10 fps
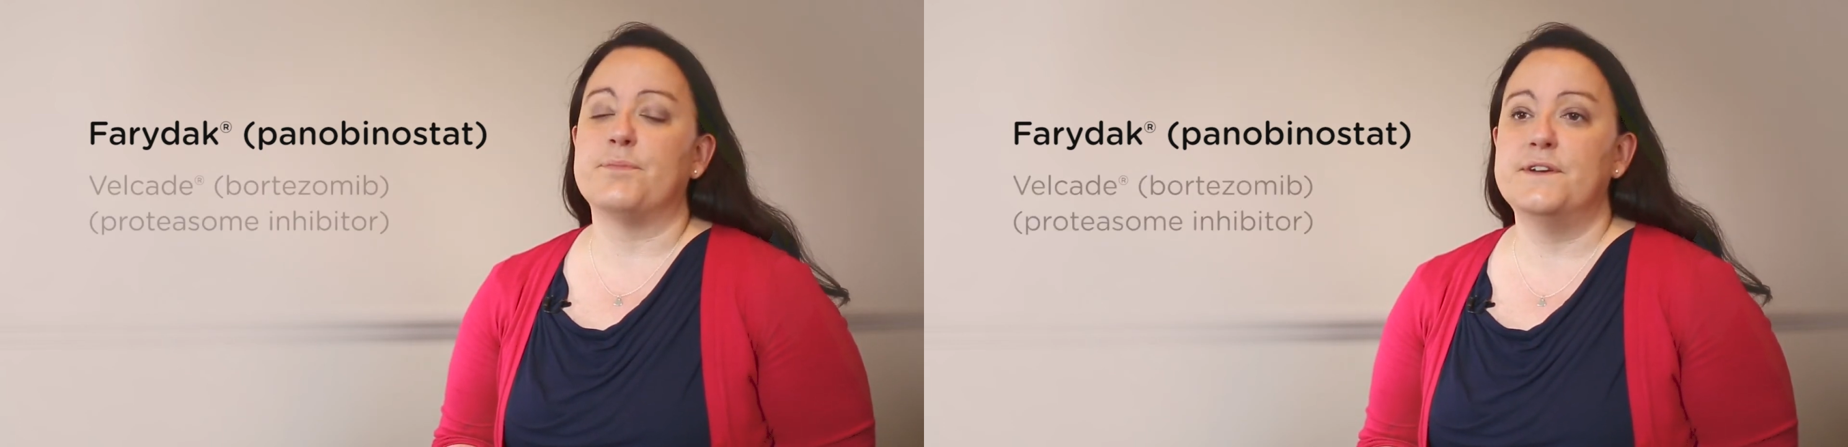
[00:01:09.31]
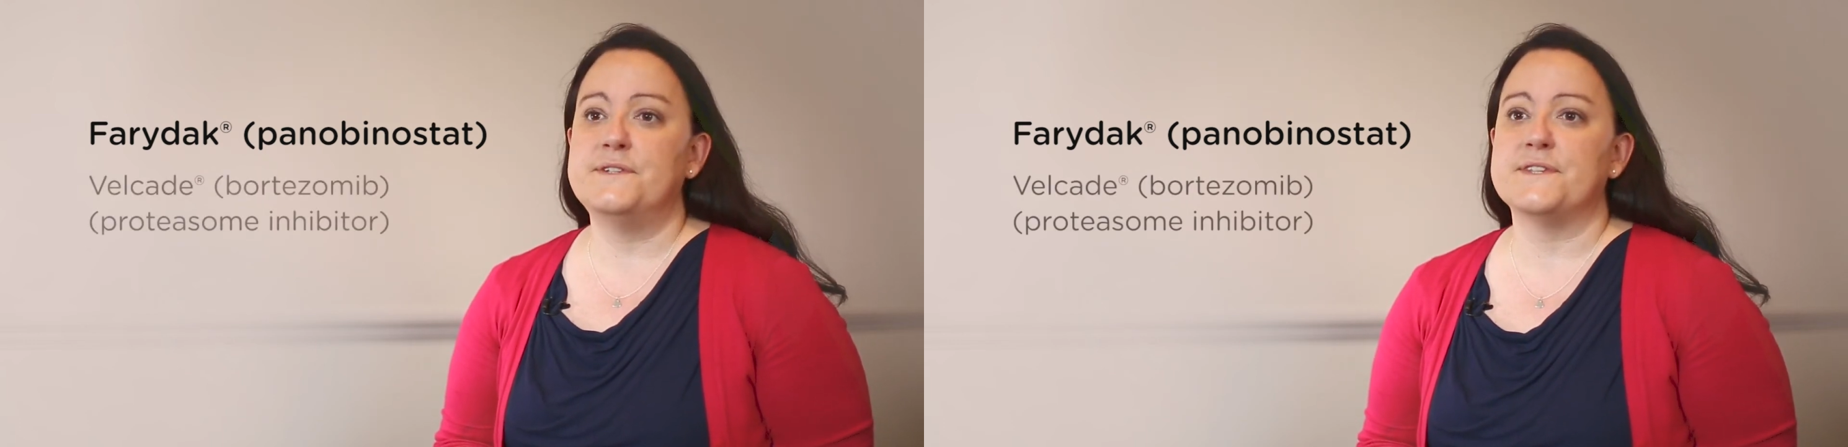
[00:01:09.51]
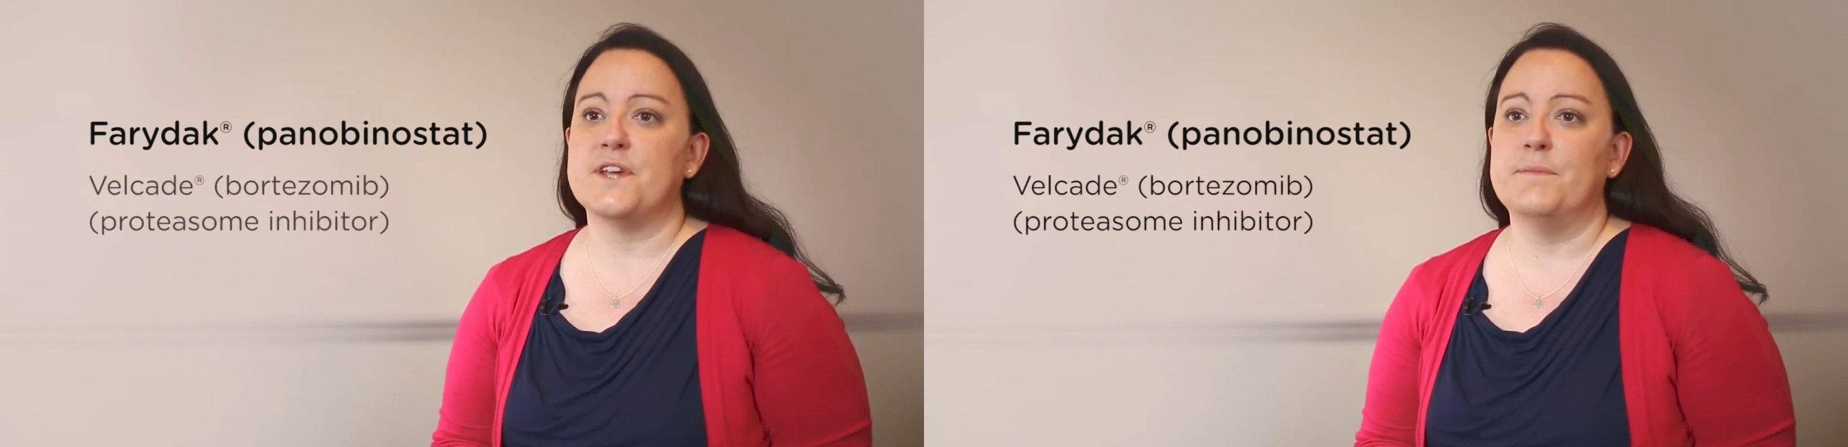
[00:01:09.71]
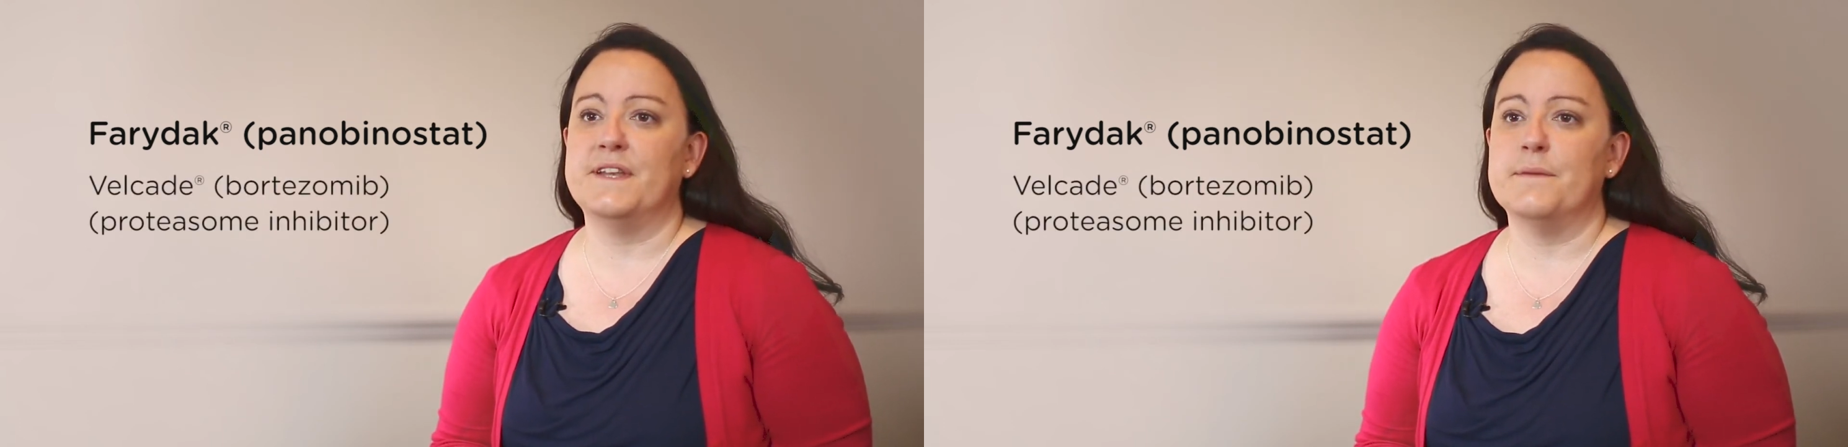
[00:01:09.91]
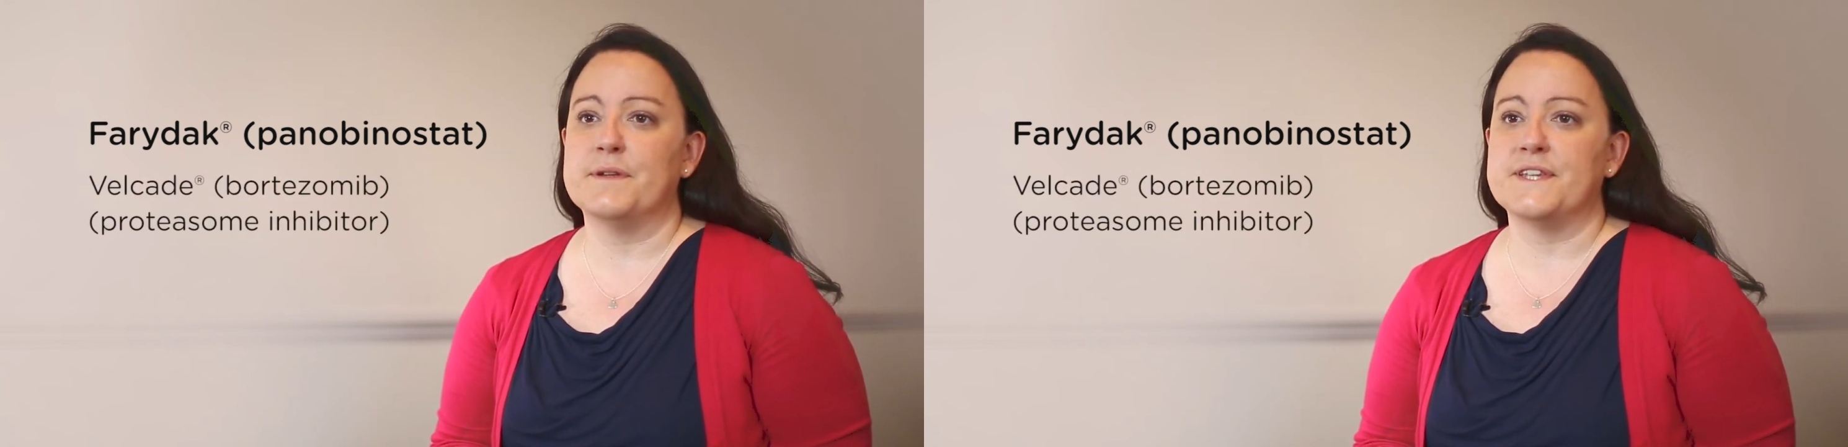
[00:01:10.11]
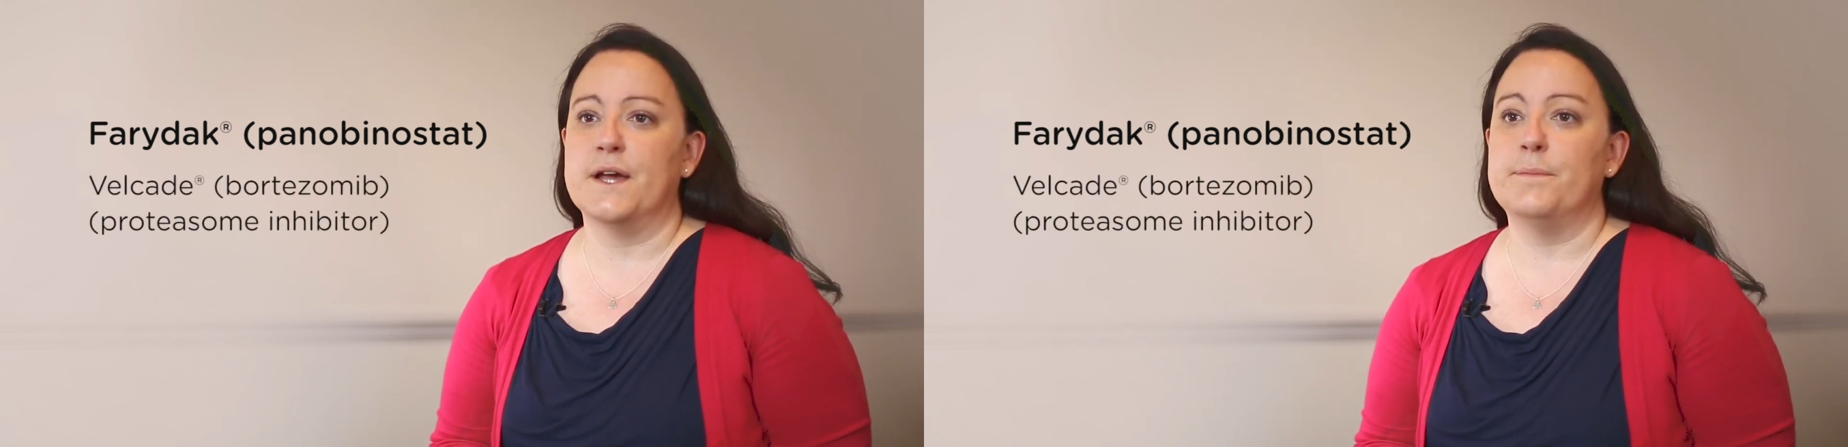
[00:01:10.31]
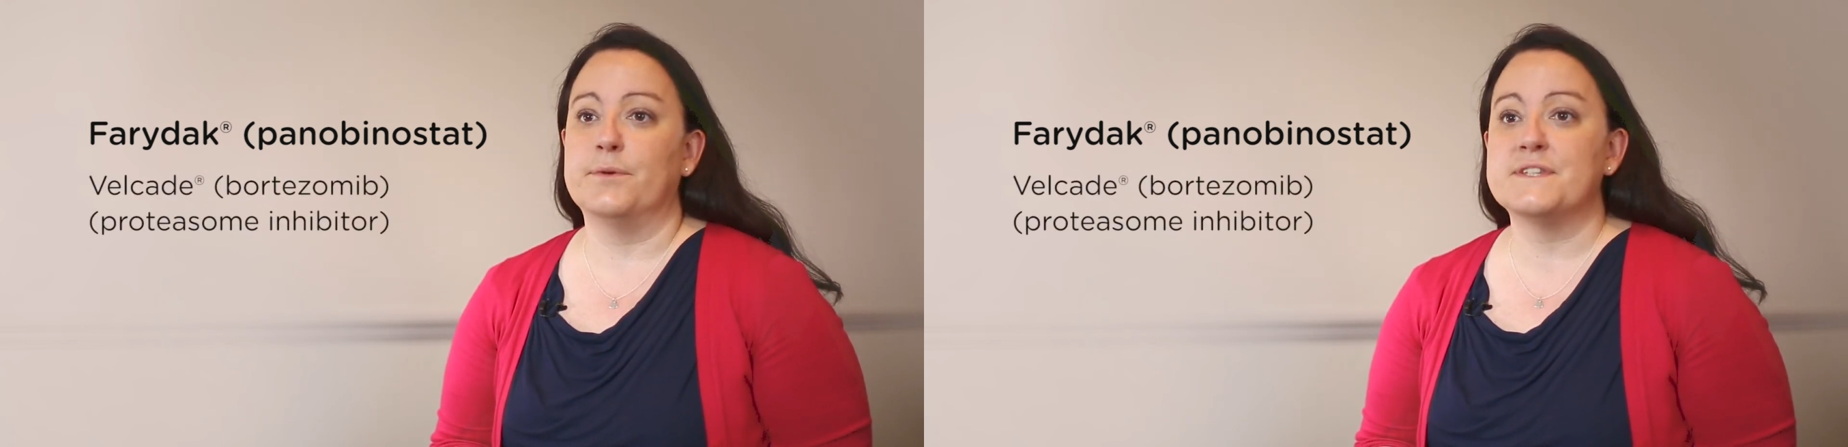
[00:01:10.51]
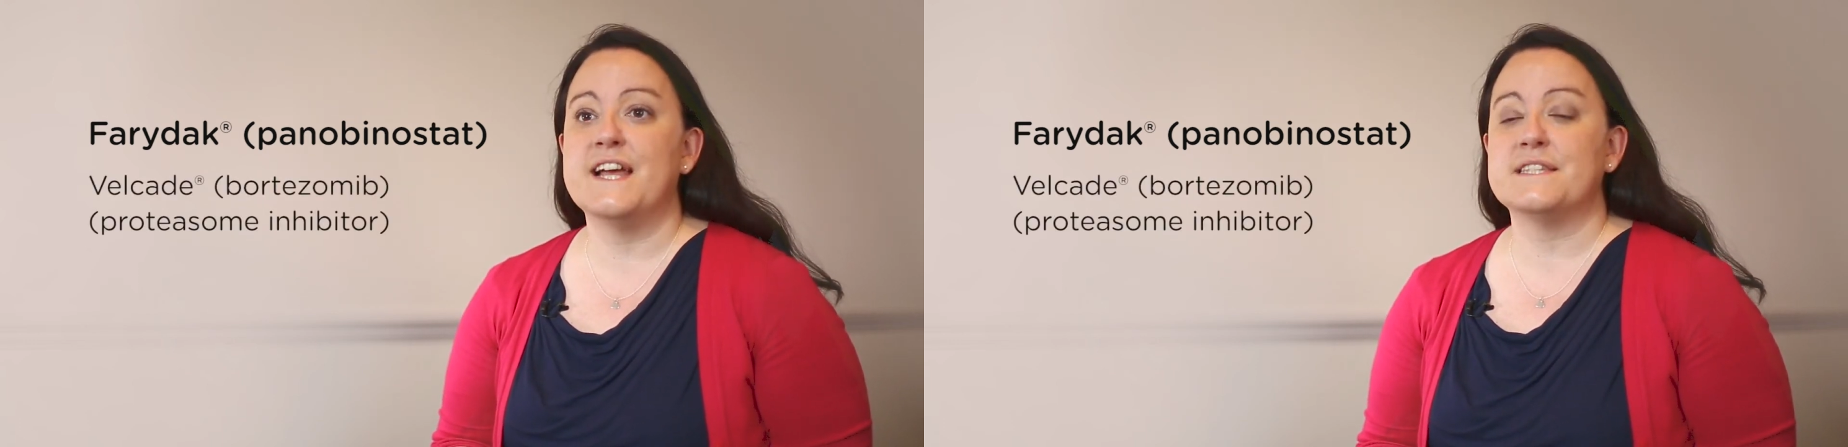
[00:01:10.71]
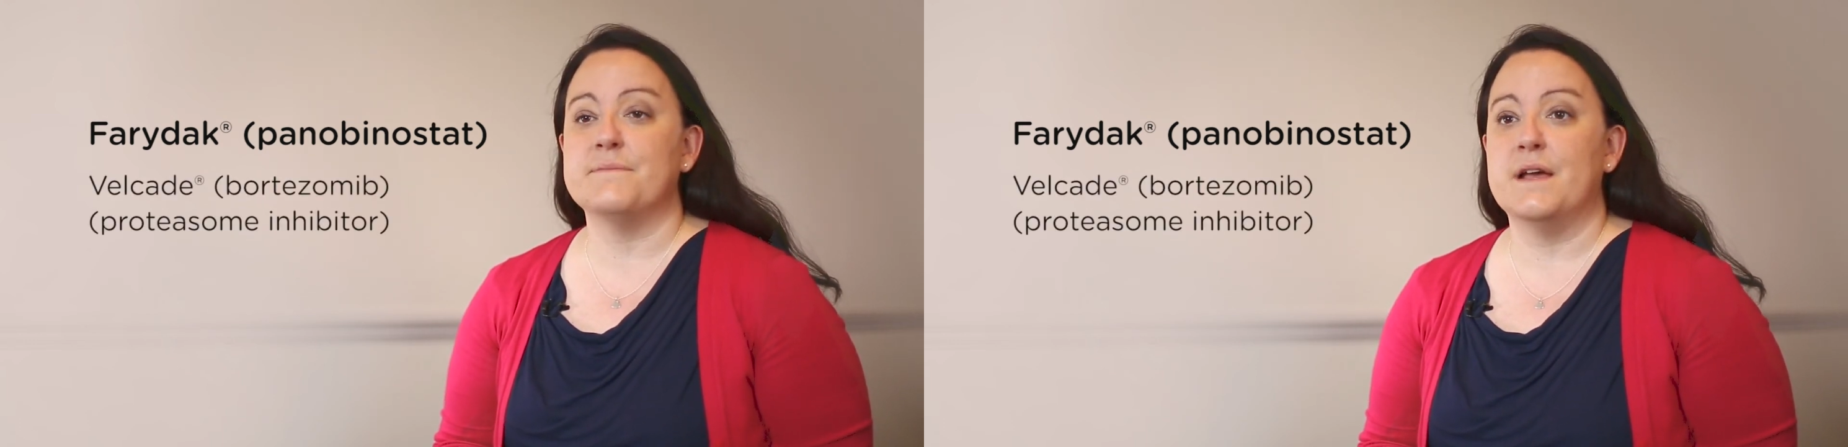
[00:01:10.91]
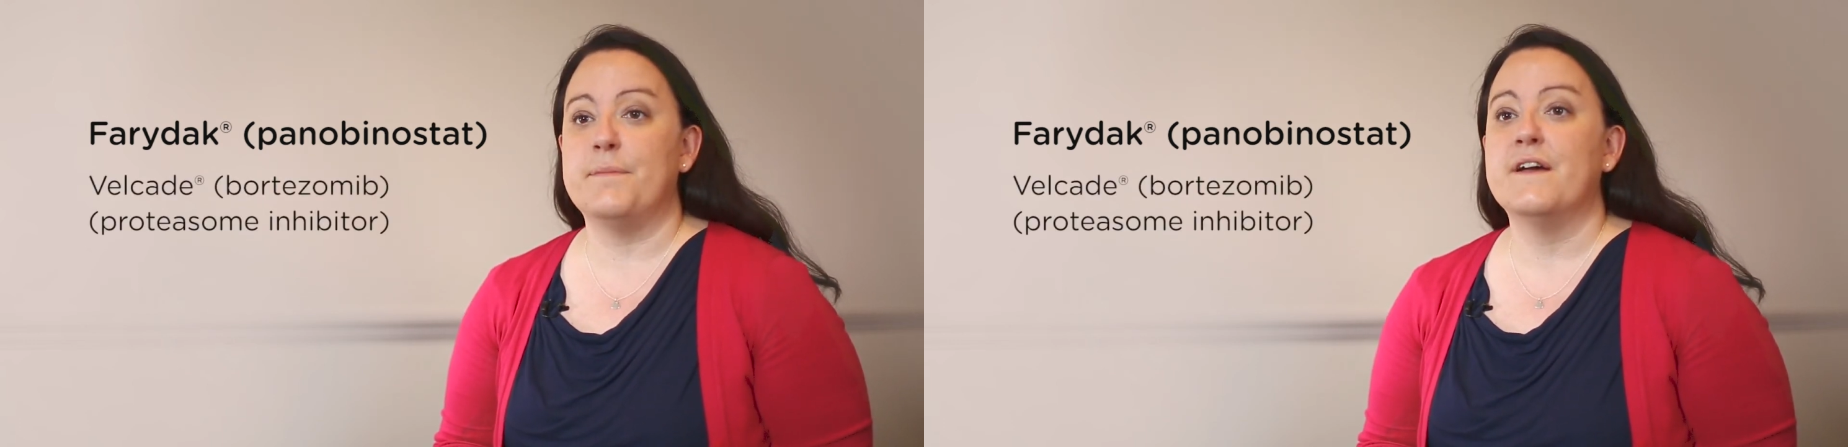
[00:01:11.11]
proteasome inhibitor
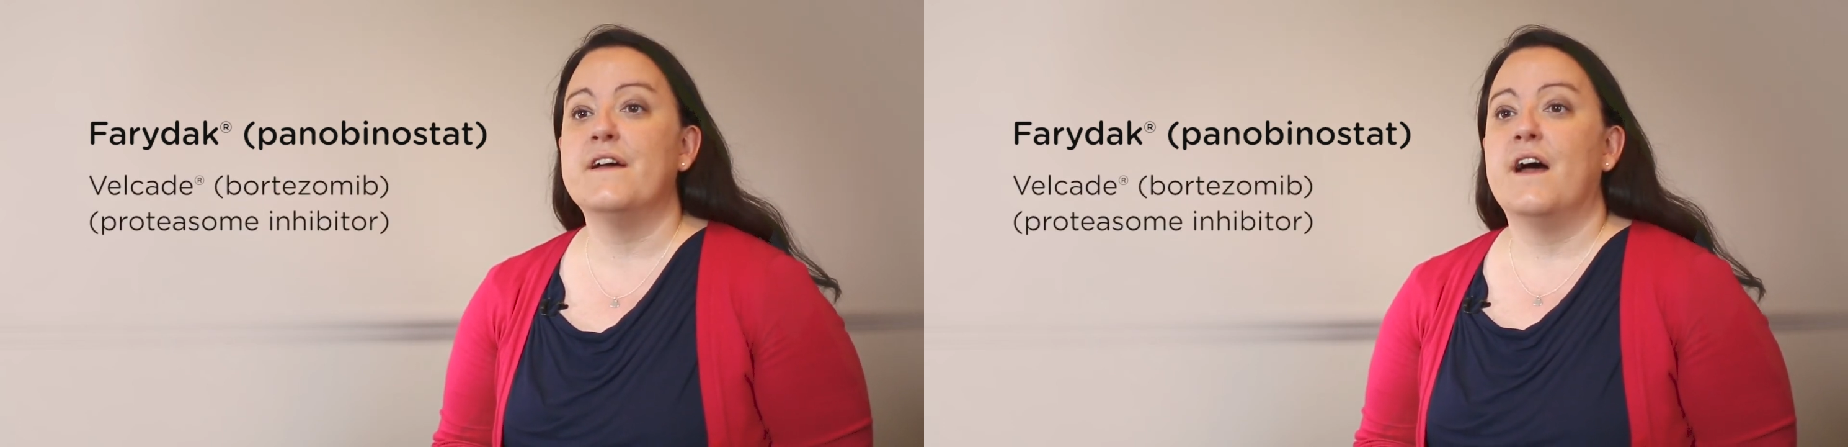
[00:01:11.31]
bortezomib